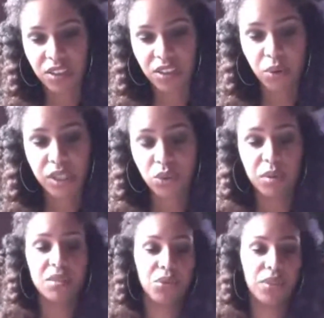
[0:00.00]
The
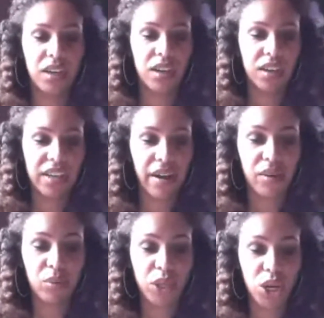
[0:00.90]
broken proof.
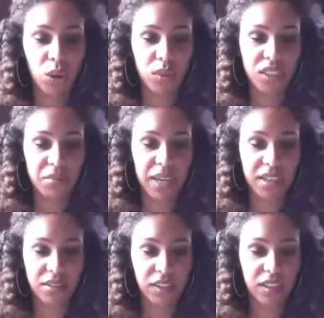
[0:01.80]
Garrett would know what to make
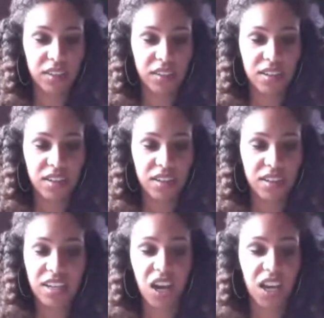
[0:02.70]
of it.
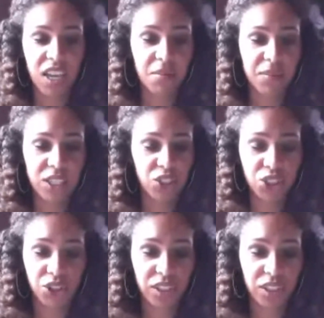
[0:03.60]
And if not him,
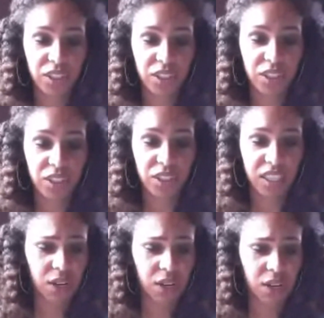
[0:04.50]
then surely
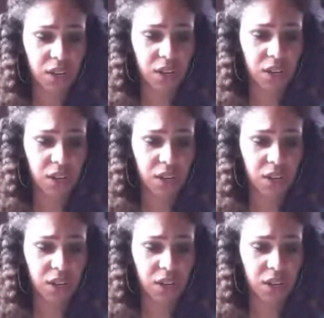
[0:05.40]
that